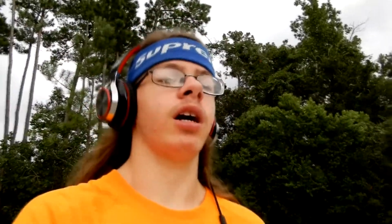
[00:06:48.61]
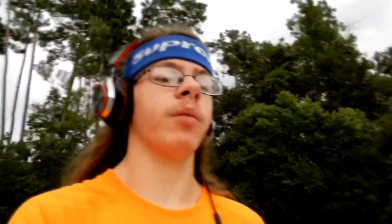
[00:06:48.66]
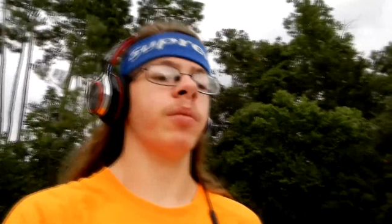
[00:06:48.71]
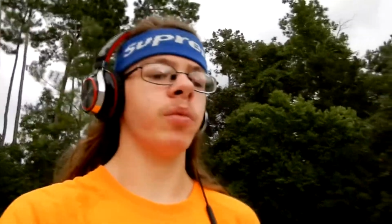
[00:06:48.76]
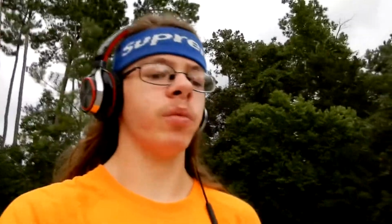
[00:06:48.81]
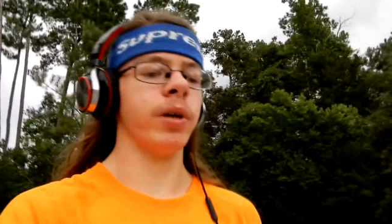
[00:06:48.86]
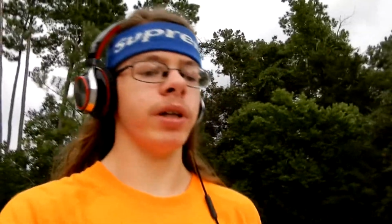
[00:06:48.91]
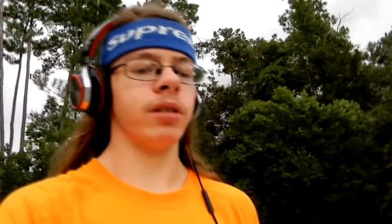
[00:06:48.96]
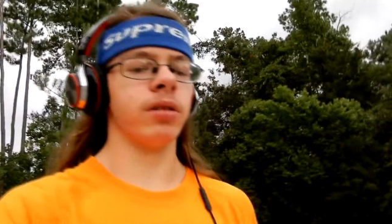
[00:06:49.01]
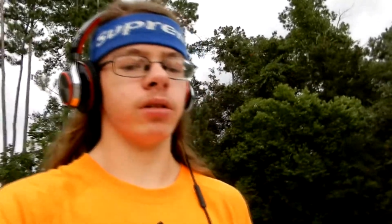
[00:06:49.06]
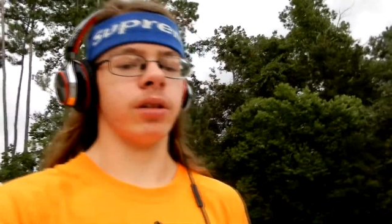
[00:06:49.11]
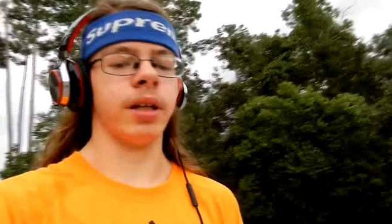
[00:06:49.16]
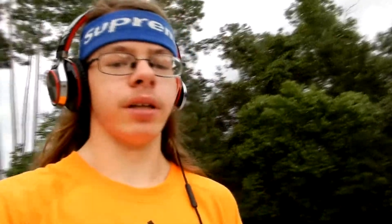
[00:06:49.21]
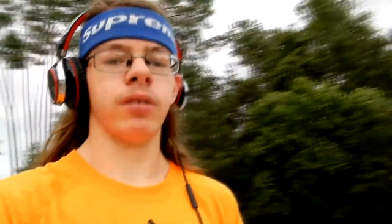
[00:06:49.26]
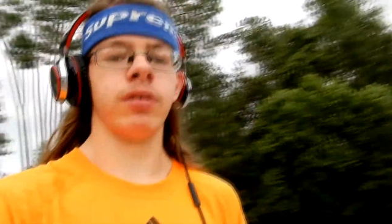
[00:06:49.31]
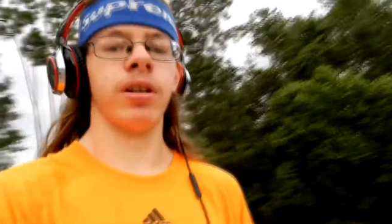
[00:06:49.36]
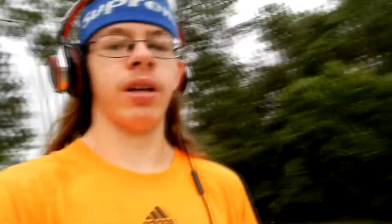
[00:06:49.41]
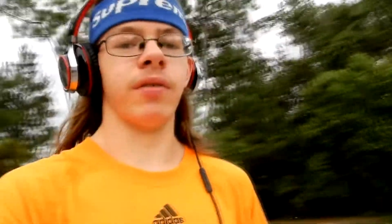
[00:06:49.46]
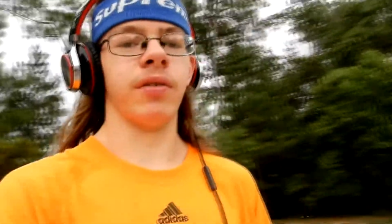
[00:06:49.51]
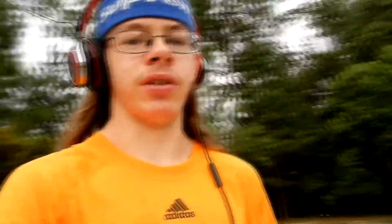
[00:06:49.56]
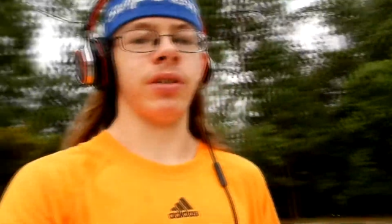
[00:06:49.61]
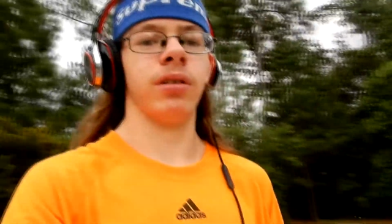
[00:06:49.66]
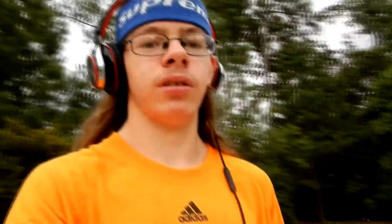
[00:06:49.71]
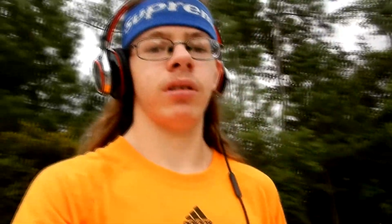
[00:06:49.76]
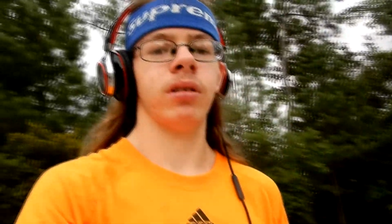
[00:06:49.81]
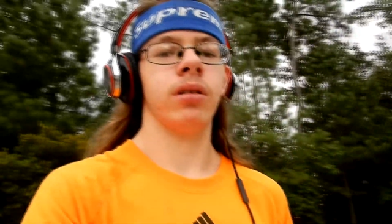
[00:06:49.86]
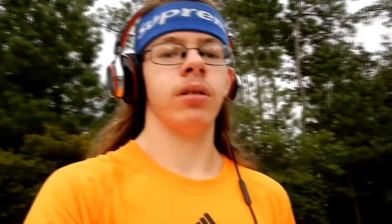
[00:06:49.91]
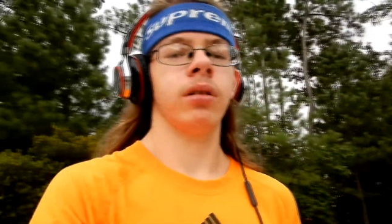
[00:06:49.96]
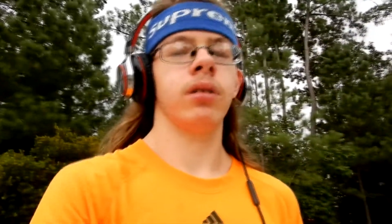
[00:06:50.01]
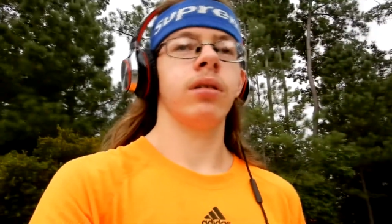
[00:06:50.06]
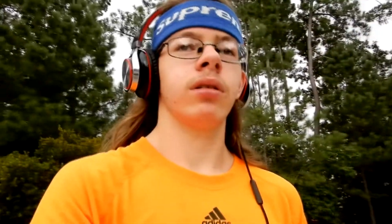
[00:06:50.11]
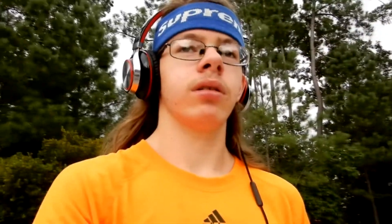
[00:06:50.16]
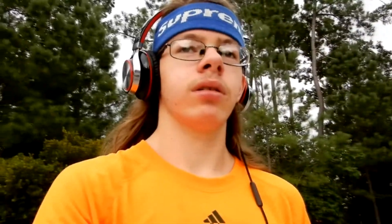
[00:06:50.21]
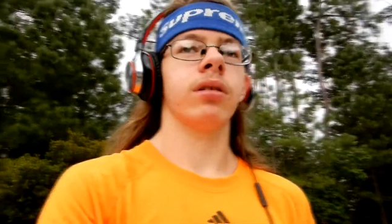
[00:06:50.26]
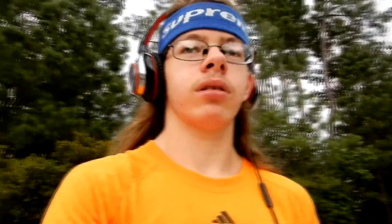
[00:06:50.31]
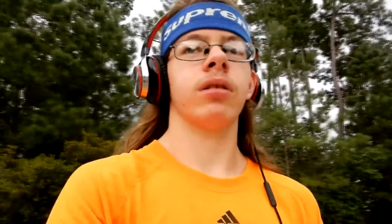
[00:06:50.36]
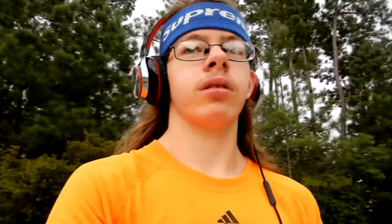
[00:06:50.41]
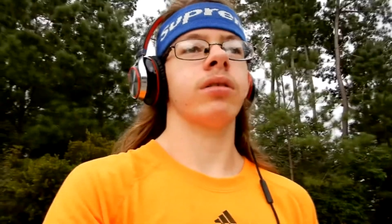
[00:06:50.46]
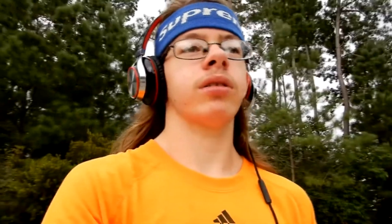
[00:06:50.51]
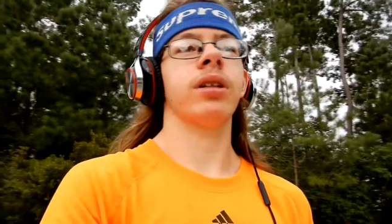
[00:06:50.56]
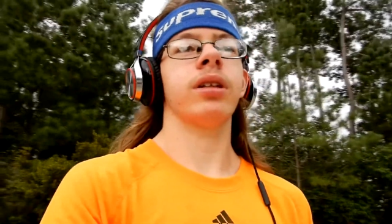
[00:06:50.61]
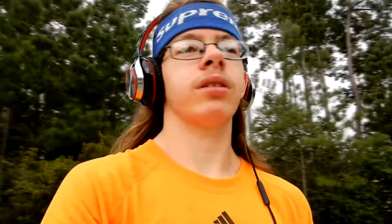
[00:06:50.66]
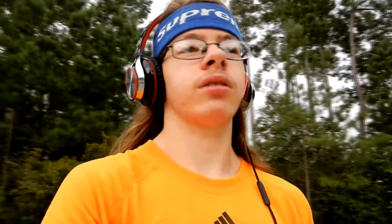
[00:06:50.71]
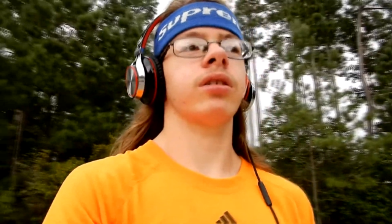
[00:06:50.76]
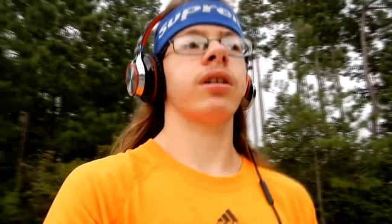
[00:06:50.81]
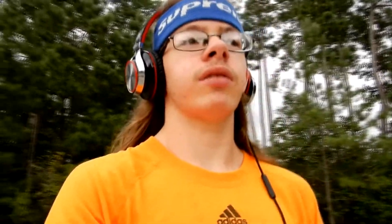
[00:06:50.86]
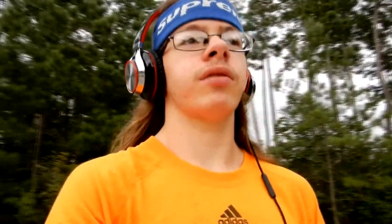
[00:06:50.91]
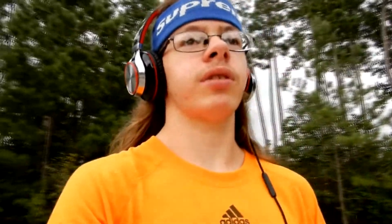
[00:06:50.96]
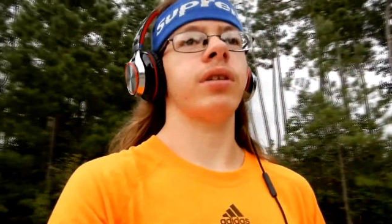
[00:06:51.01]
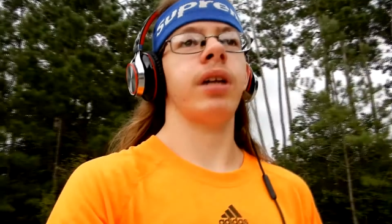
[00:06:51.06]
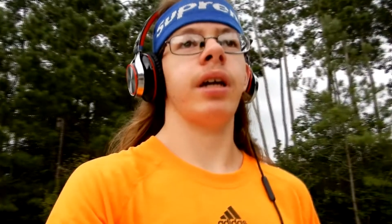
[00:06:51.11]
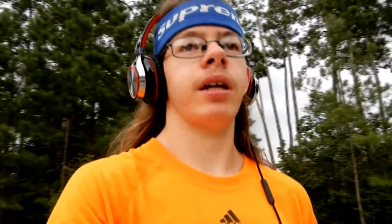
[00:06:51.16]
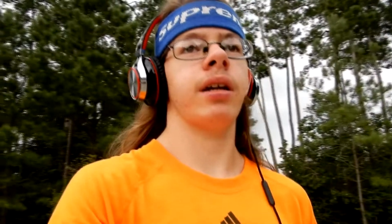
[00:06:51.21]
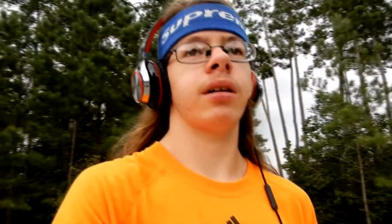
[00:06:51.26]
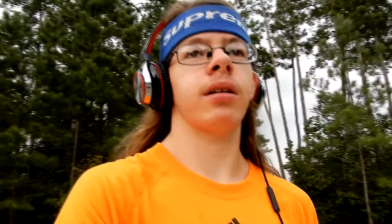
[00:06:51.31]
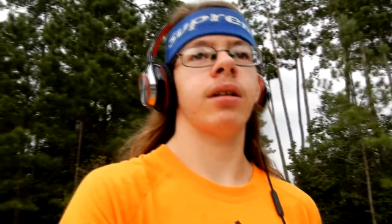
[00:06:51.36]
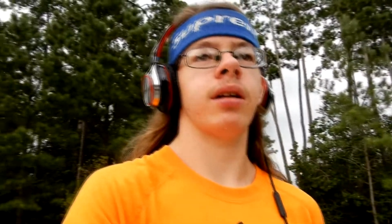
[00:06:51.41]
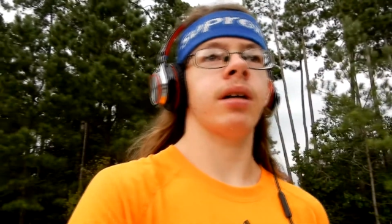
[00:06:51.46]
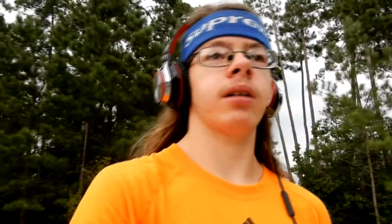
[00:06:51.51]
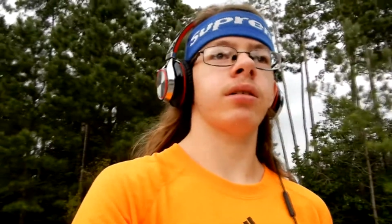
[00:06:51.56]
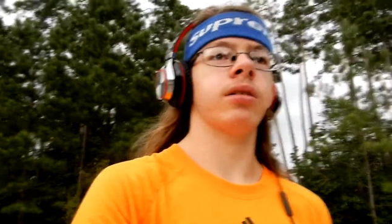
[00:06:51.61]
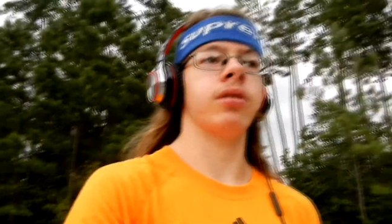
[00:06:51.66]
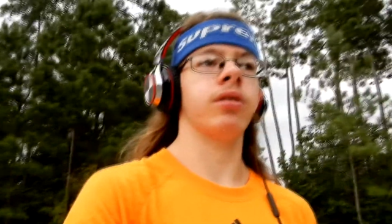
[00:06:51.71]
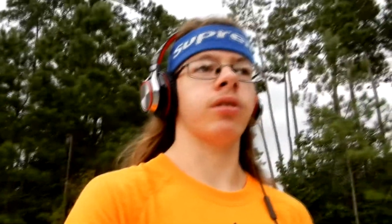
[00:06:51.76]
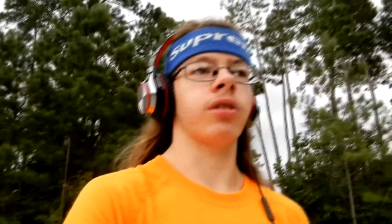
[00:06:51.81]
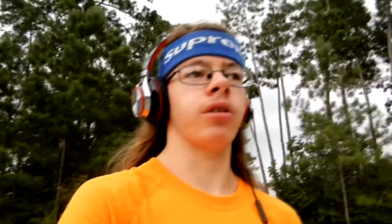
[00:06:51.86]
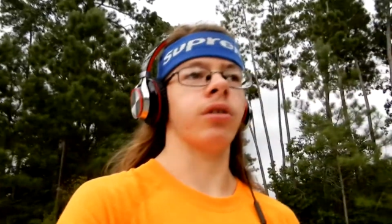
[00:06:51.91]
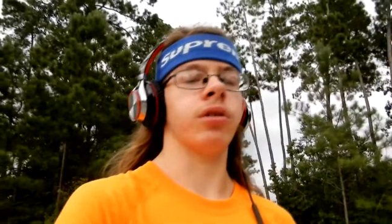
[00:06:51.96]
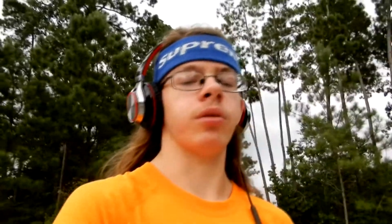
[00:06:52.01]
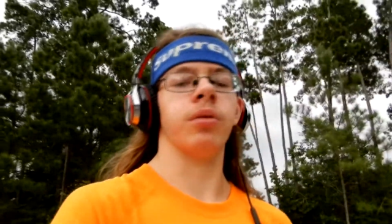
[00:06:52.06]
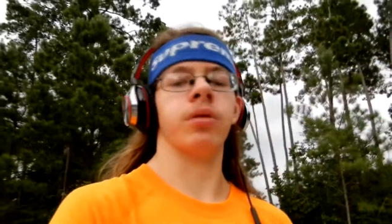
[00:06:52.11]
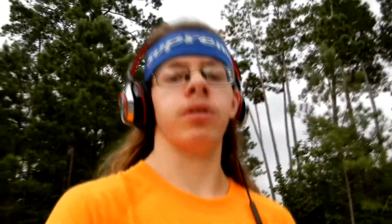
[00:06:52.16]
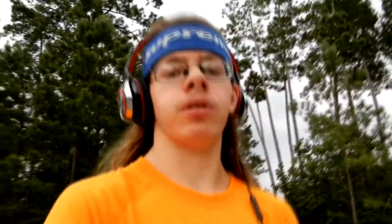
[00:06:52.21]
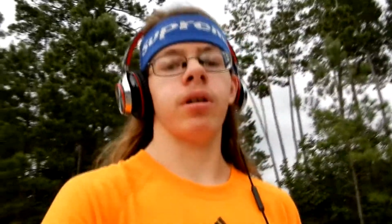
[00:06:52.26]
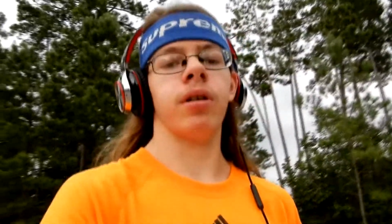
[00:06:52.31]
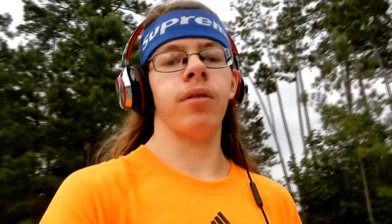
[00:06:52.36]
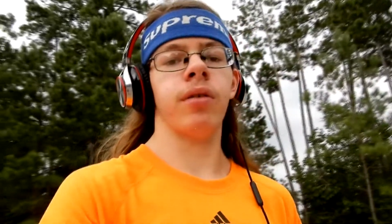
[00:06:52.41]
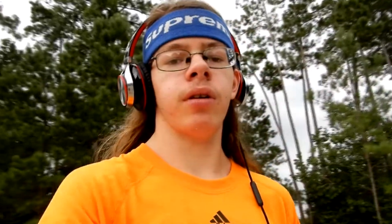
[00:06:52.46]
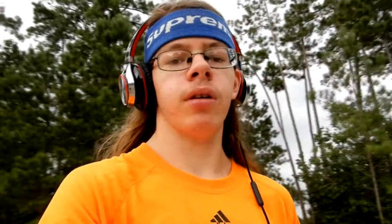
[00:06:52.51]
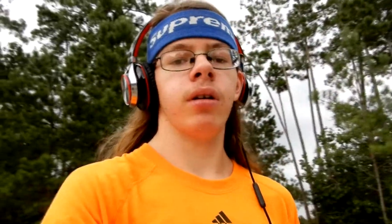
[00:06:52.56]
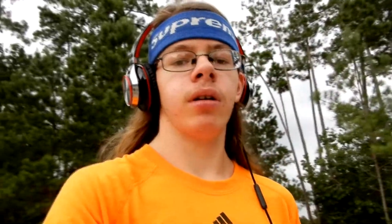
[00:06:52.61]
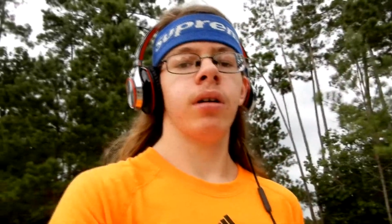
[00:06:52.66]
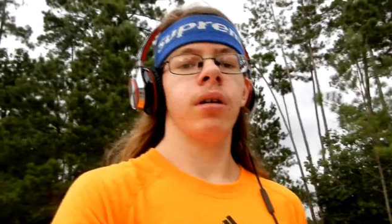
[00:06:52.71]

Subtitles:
I've been waiting until, like, 7, 6, 7, 8 o'clock to start doing stuff,